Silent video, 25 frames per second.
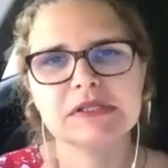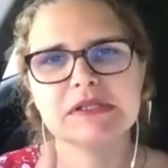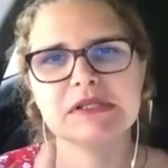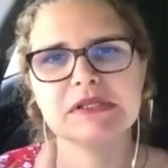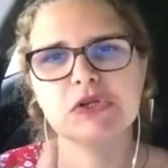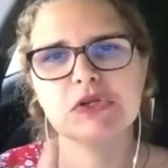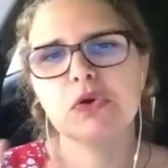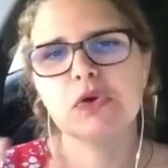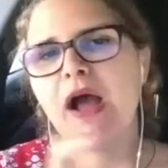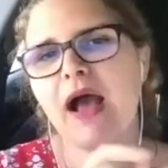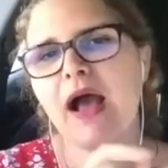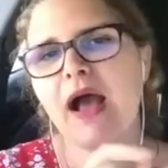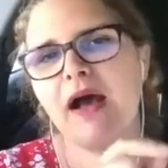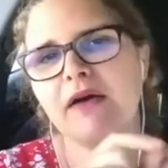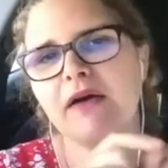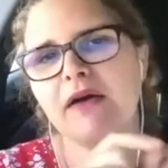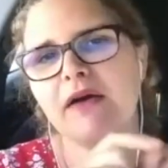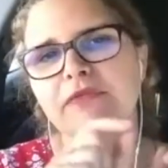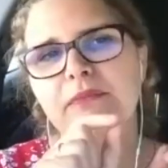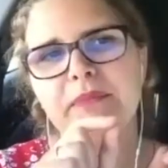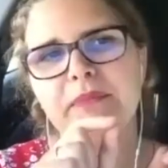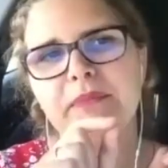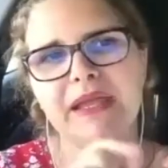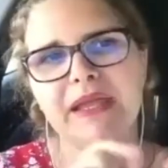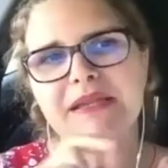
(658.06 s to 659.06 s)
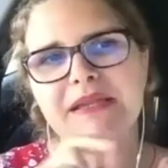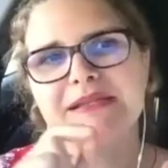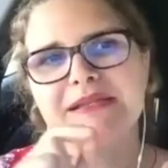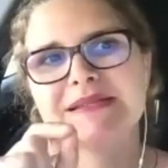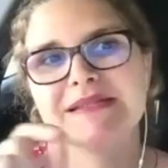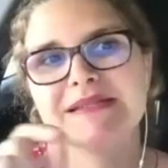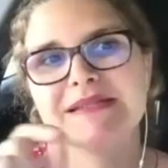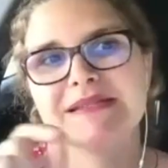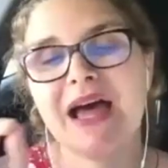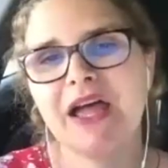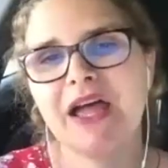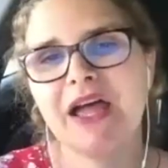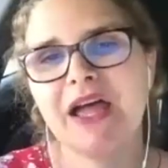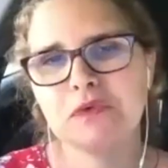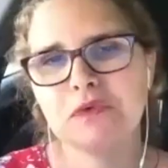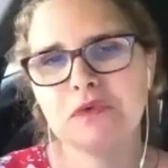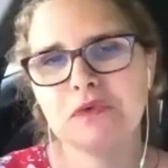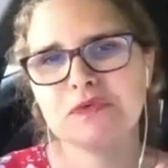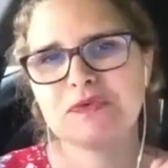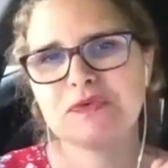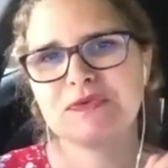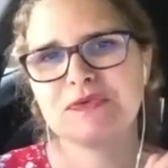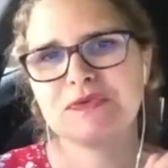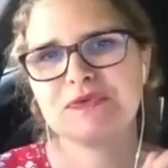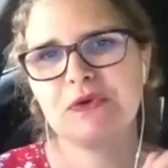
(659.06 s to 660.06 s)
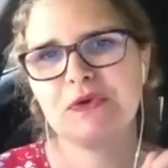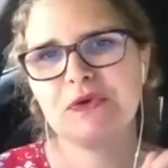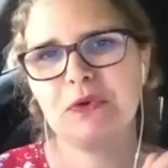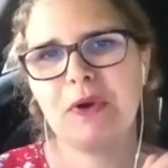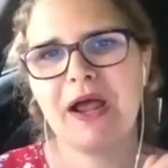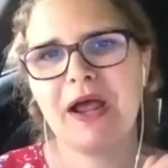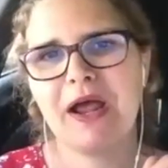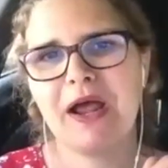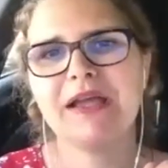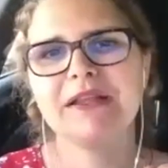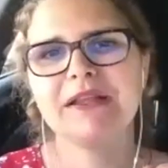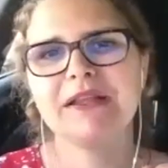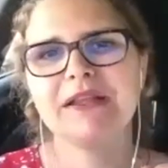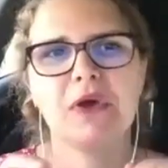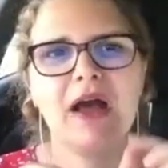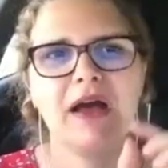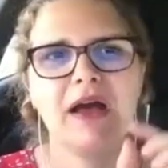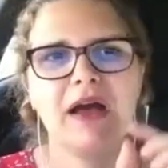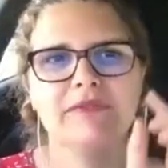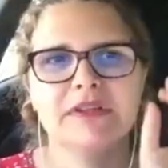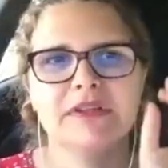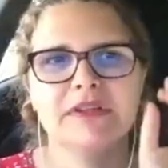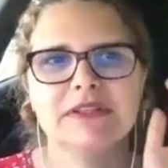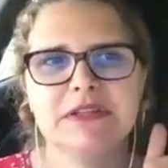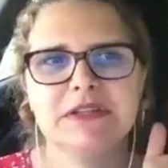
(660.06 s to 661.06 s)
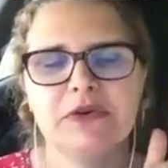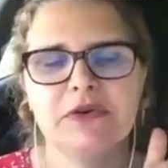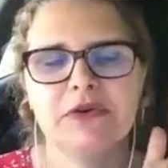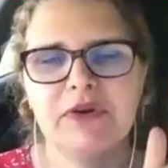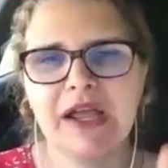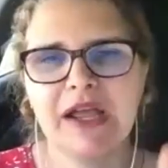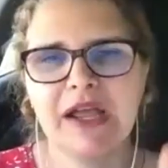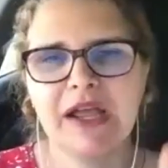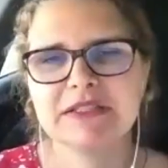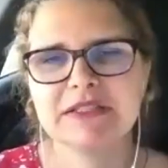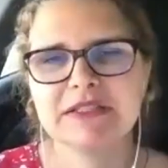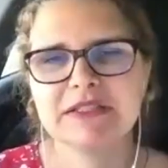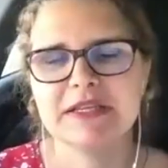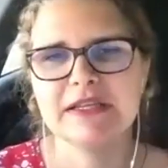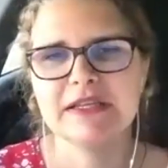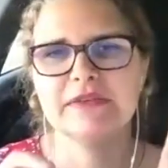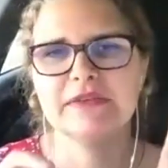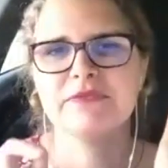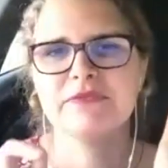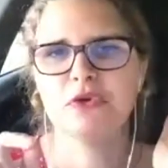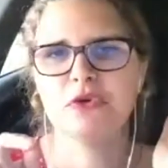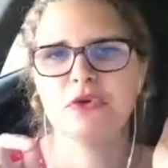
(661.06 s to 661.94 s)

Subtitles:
you have many styles, all right? You have the directive, you